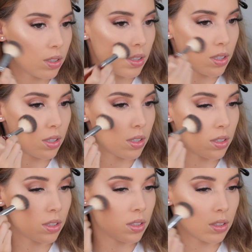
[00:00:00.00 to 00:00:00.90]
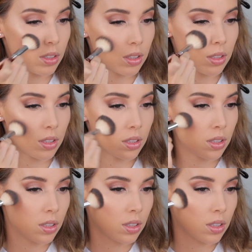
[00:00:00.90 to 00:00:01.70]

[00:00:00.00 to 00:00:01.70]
Nobody speaks.